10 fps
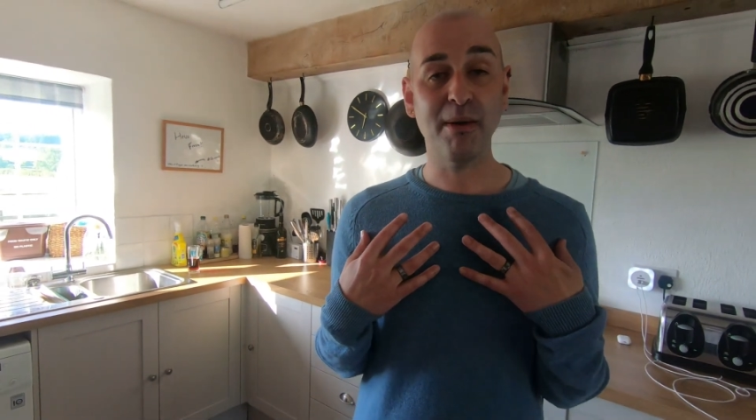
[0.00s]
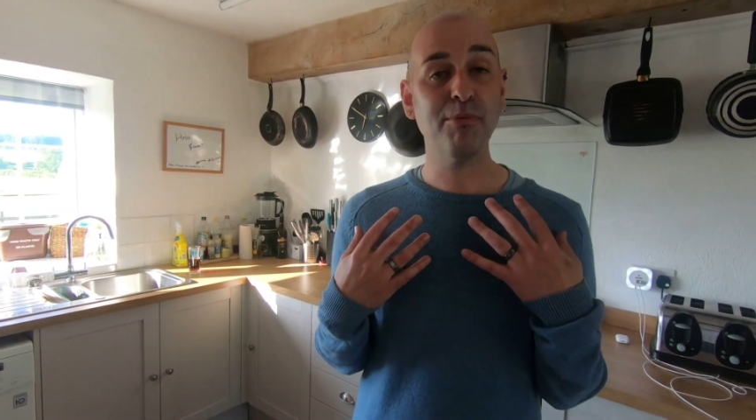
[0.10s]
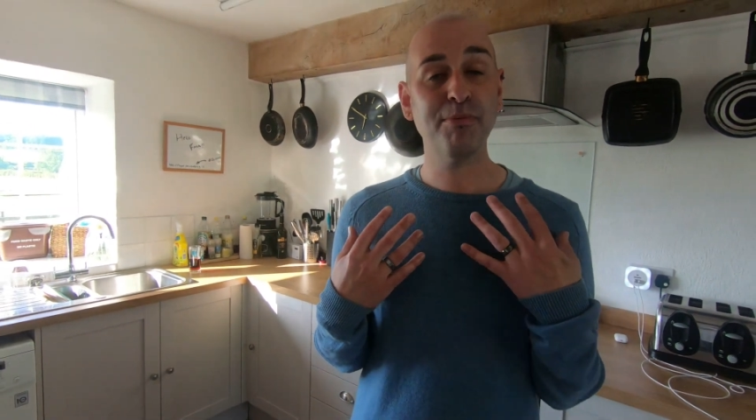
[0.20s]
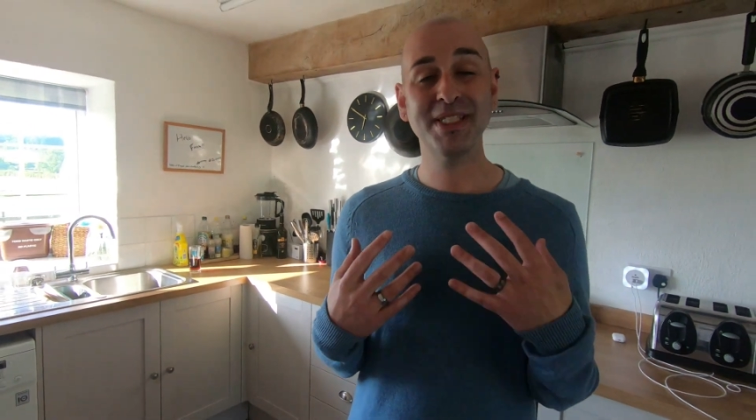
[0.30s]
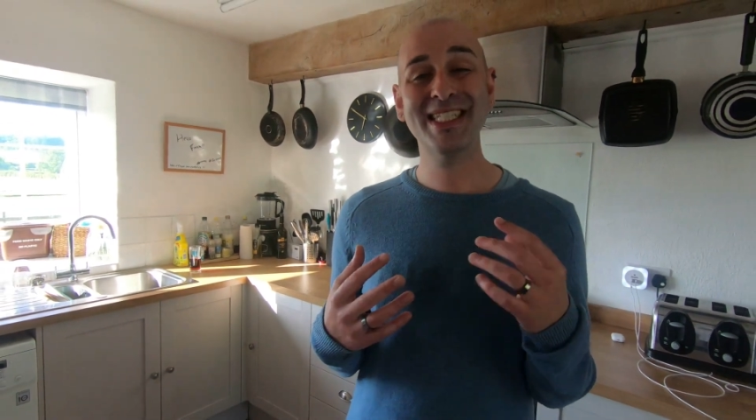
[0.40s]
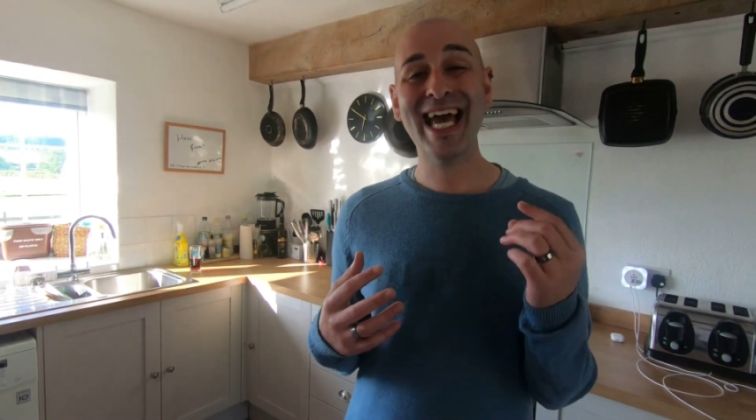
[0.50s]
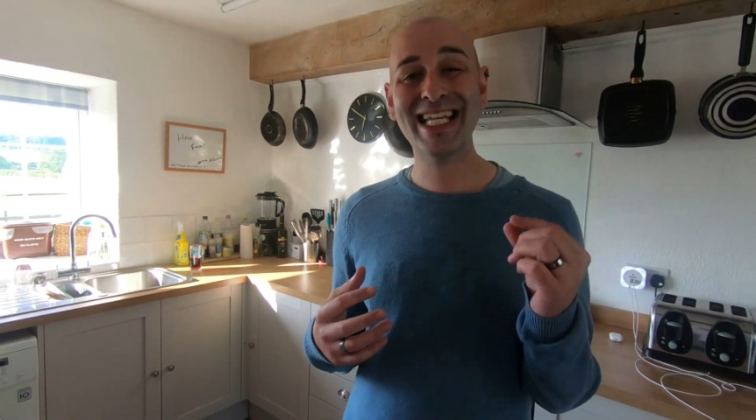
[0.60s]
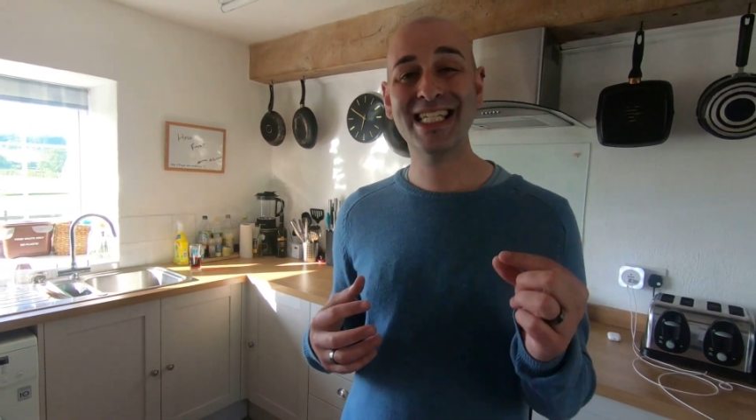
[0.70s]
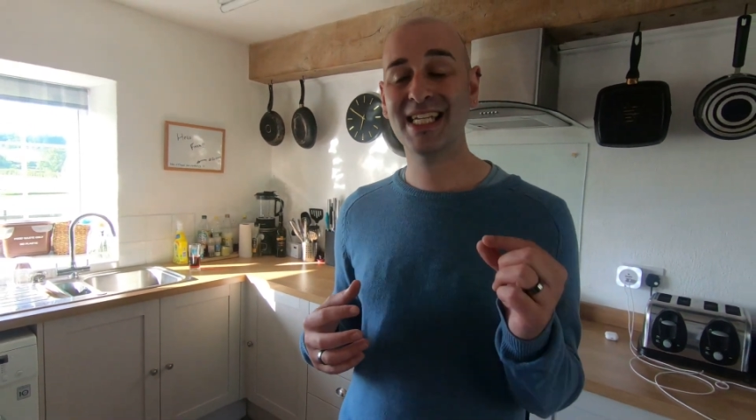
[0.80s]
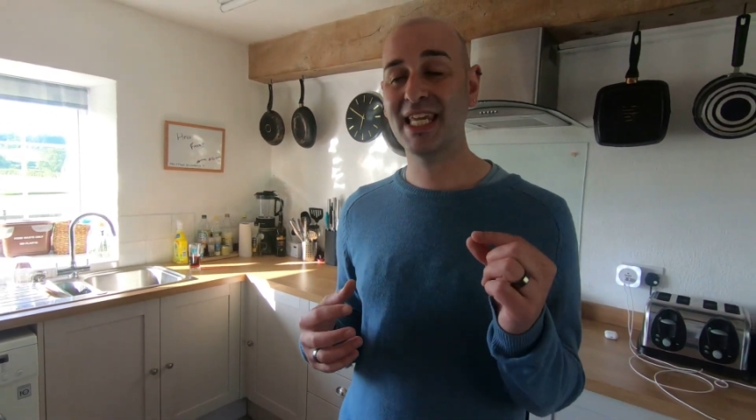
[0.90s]
and
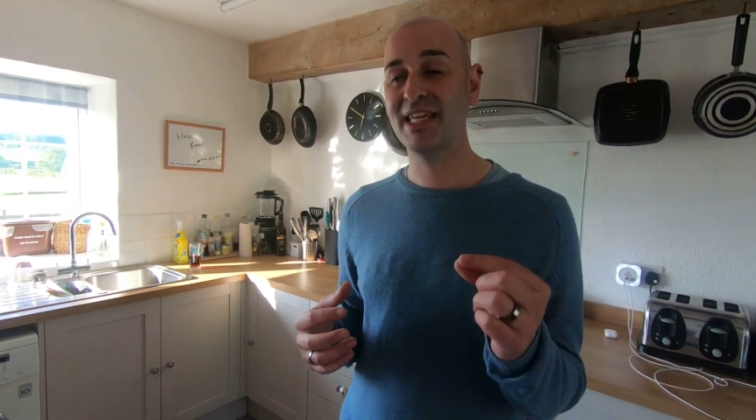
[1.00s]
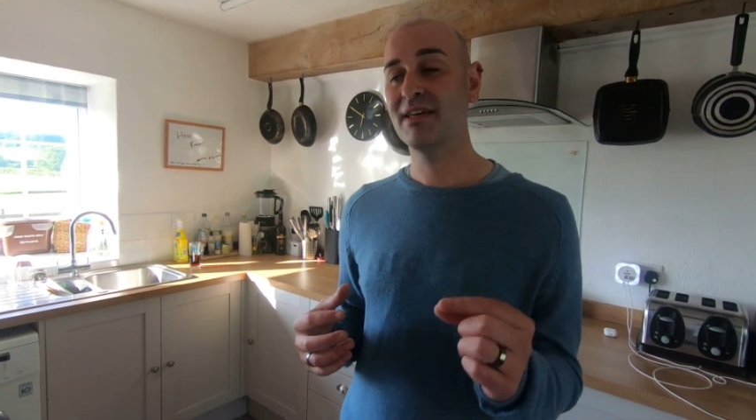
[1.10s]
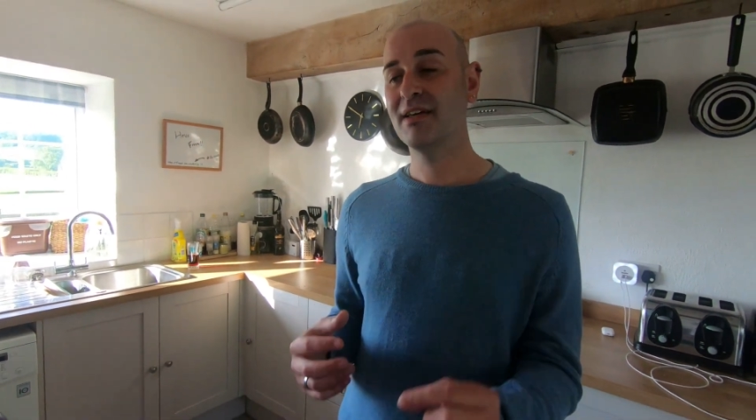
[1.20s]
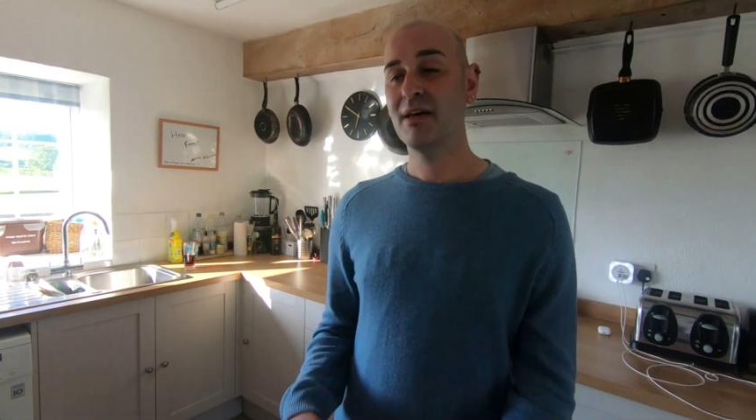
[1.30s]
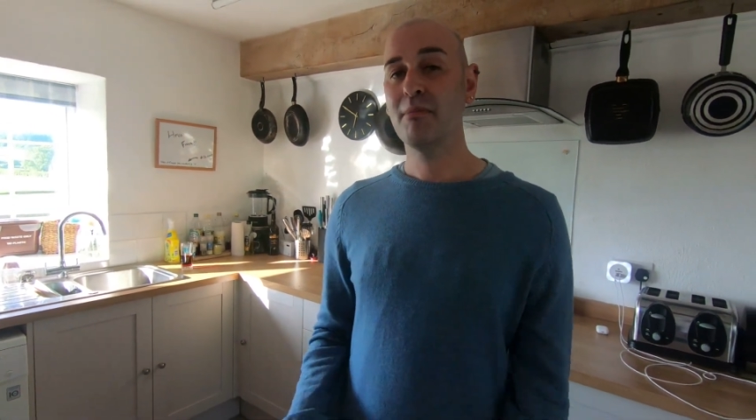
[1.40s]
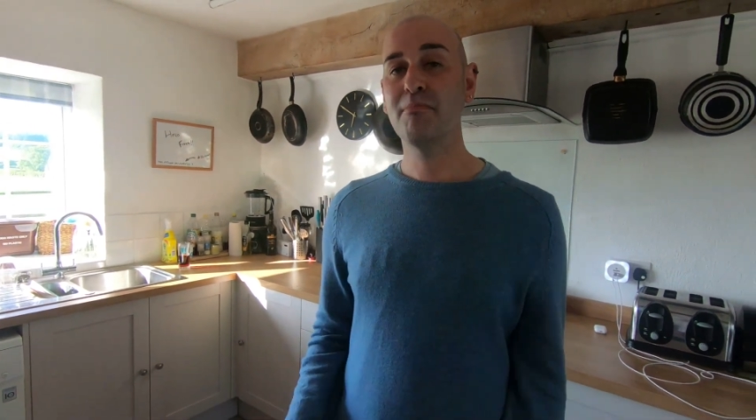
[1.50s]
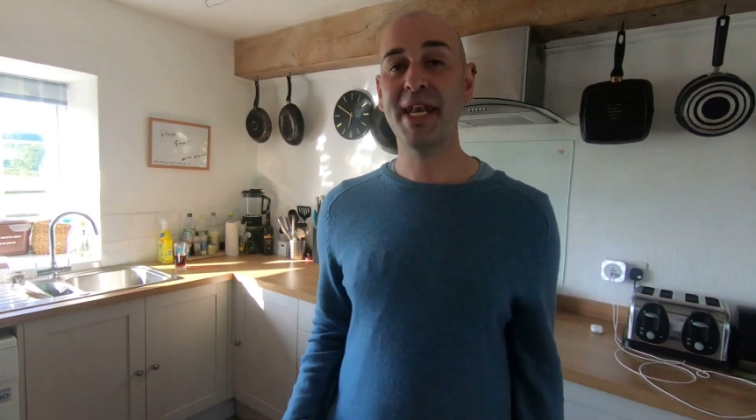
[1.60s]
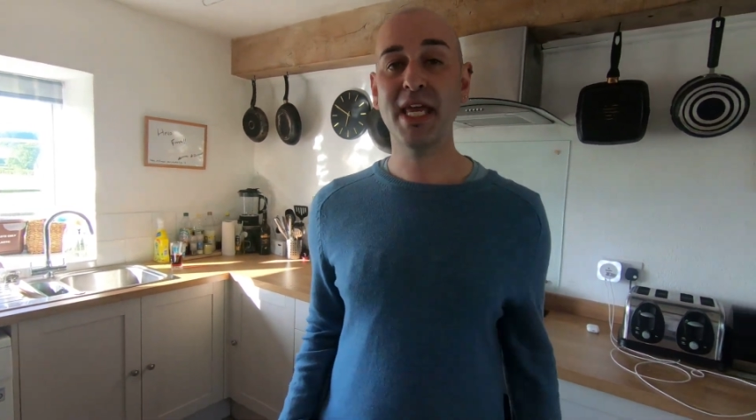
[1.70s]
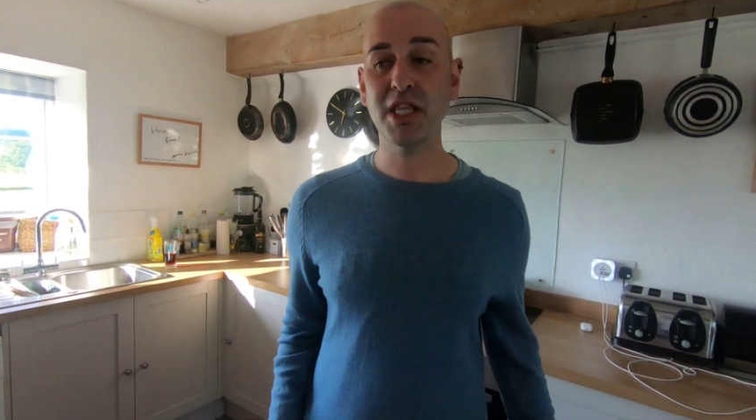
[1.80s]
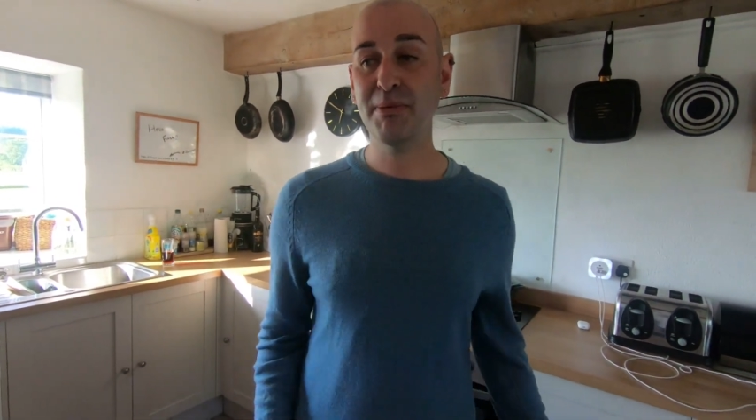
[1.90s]
potentially
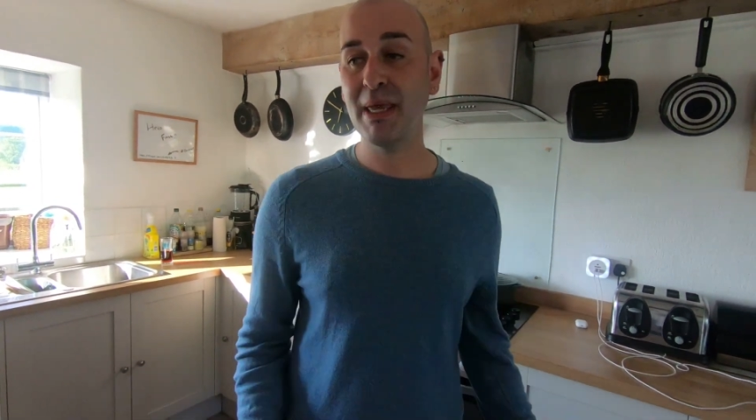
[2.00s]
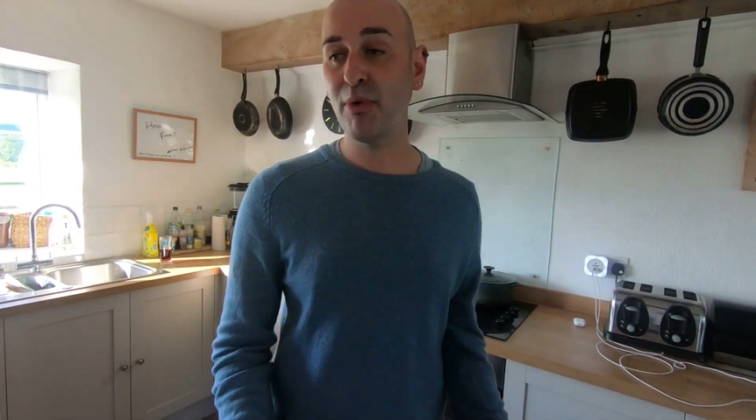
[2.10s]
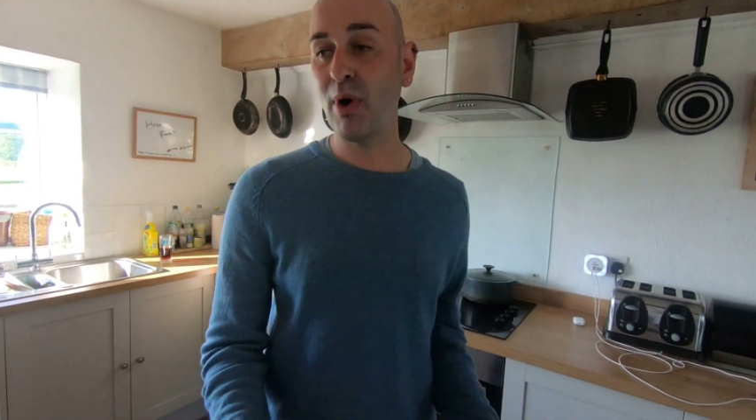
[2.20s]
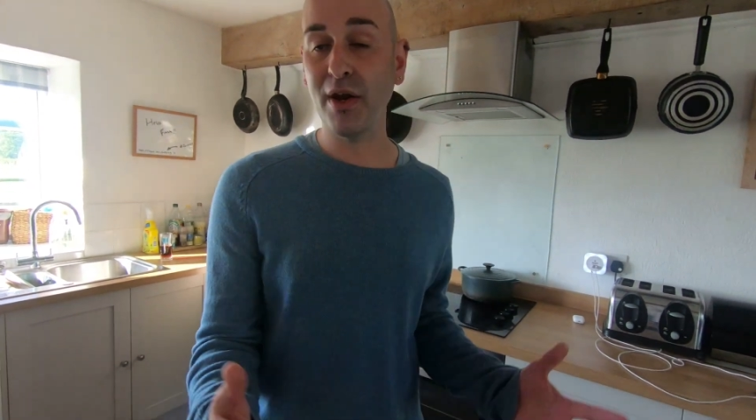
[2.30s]
many other people.